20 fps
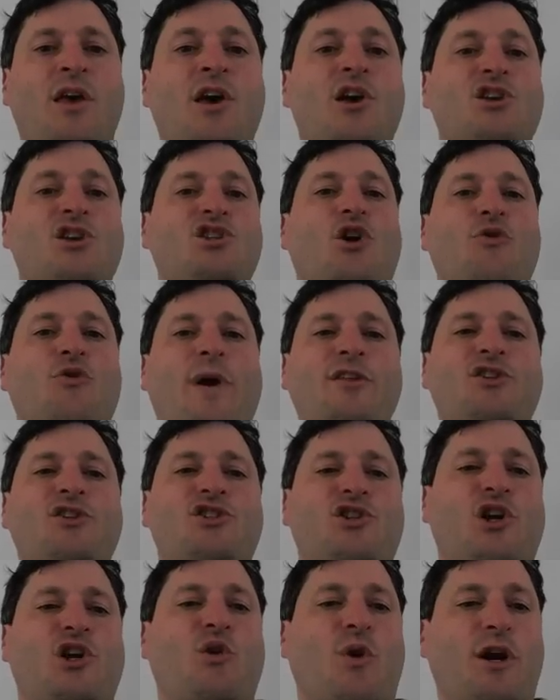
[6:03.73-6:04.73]
So the way this
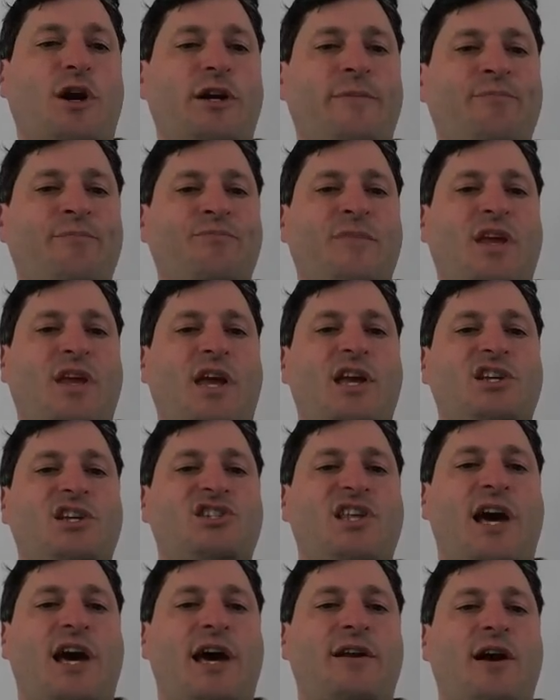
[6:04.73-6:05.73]
is going to work is
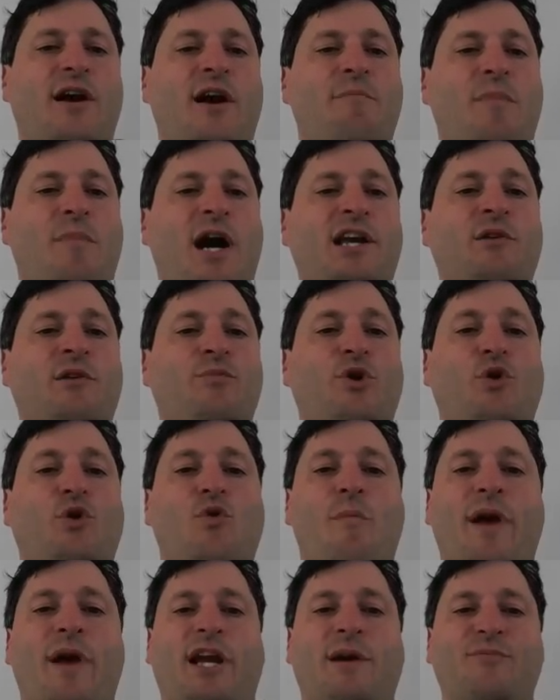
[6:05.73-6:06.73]
that my computer
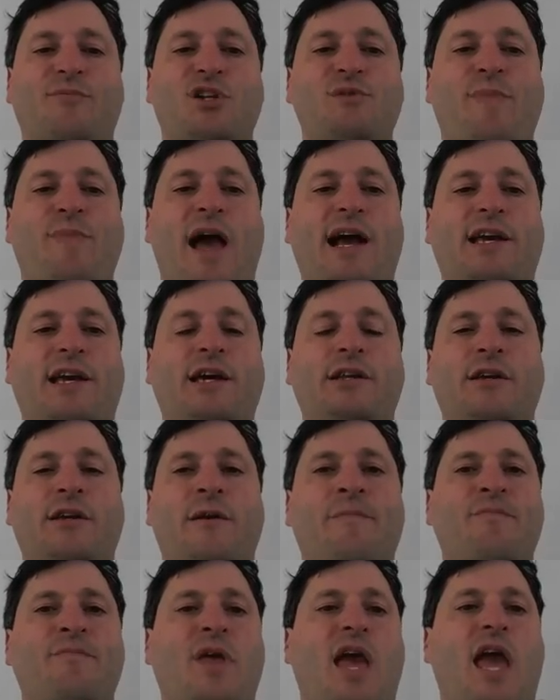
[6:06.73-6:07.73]
will make up this packet,
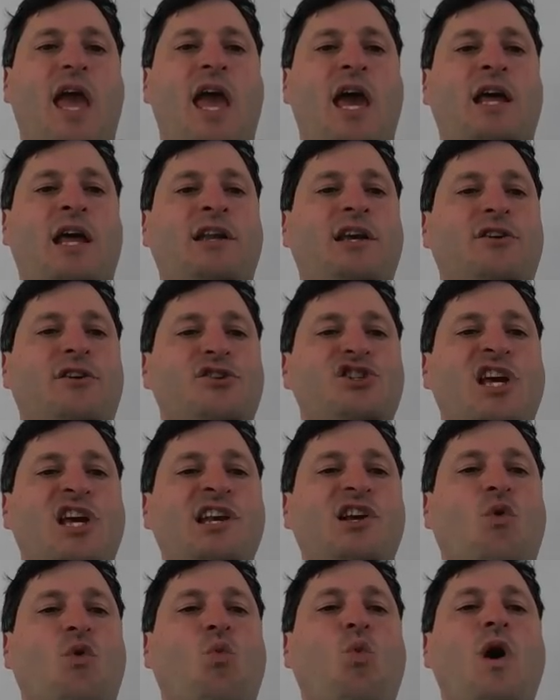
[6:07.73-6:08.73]
and it'll
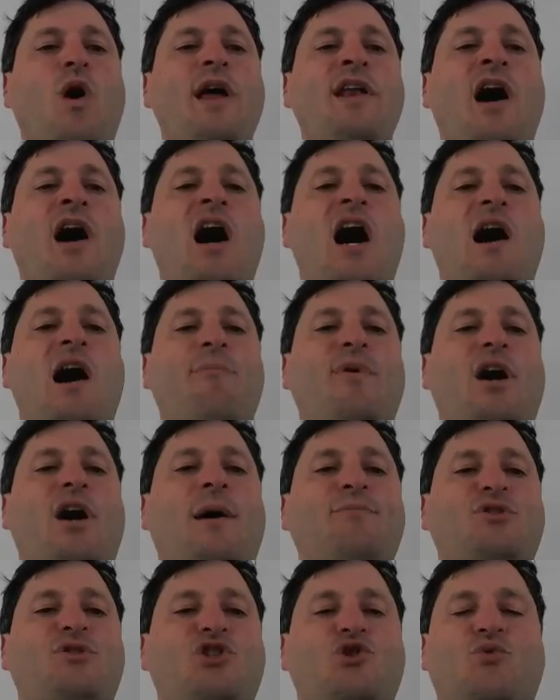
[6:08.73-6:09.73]
send it one hop
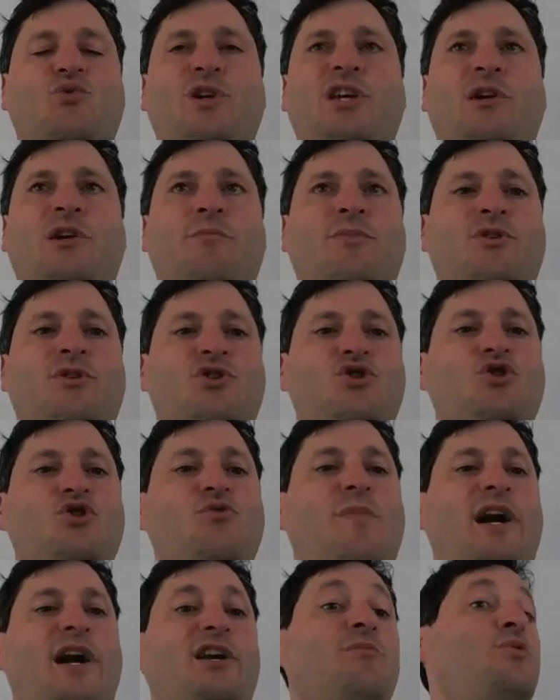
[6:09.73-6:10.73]
upstream to
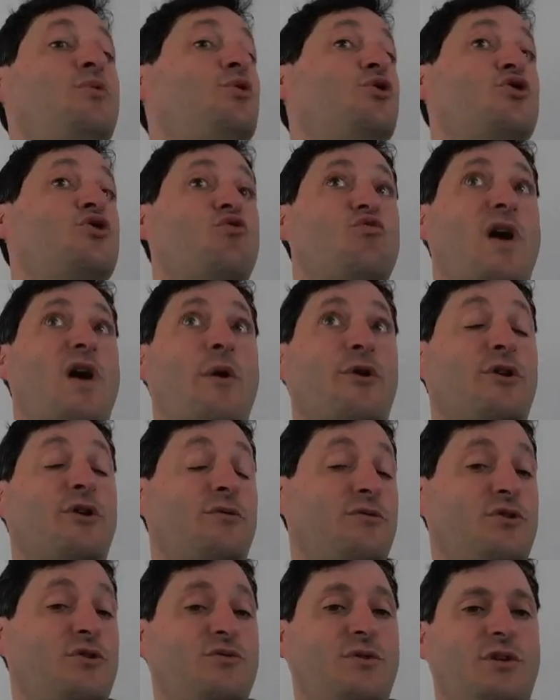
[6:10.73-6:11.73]
my computer's router,
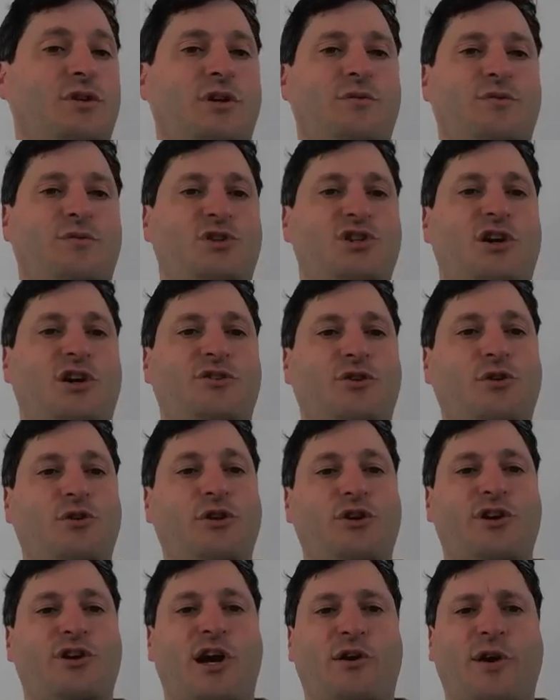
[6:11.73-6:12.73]
which we saw in the
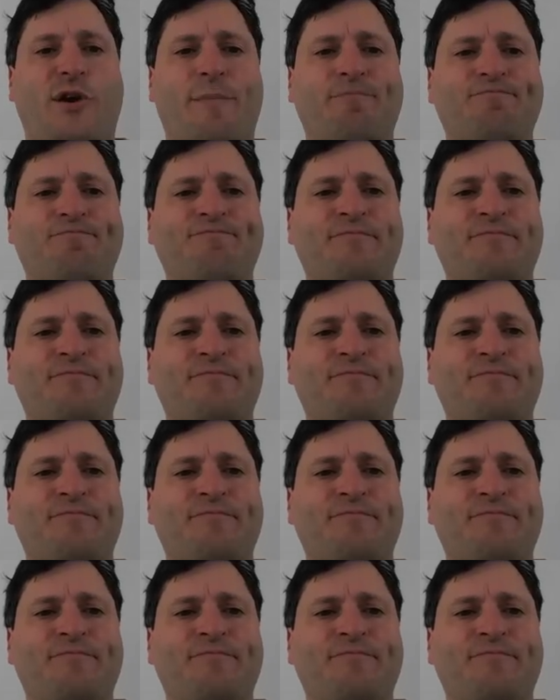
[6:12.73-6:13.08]
earlier diagram.